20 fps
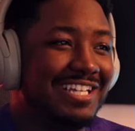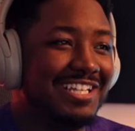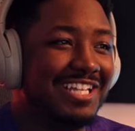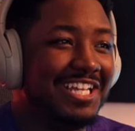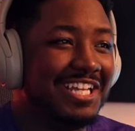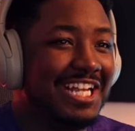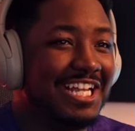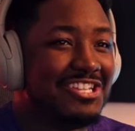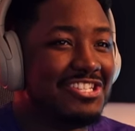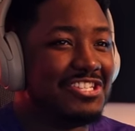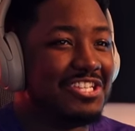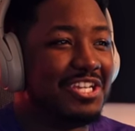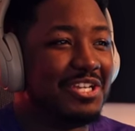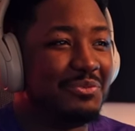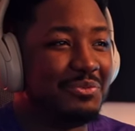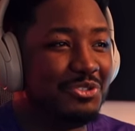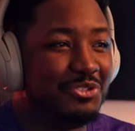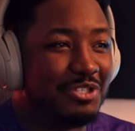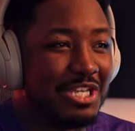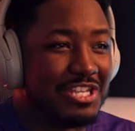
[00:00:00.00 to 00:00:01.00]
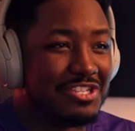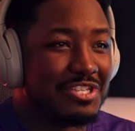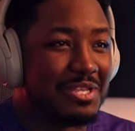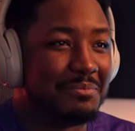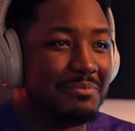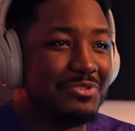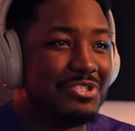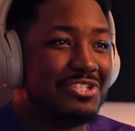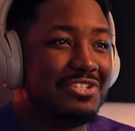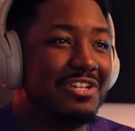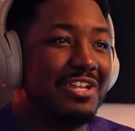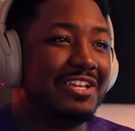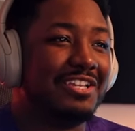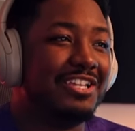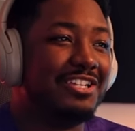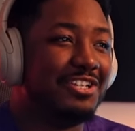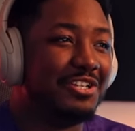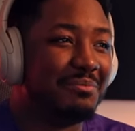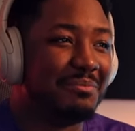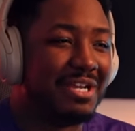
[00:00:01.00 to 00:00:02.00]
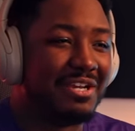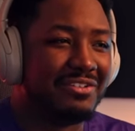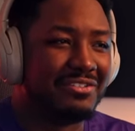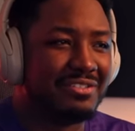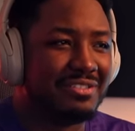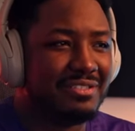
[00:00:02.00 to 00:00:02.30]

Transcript: love that sound when you got something stuck in your mouth.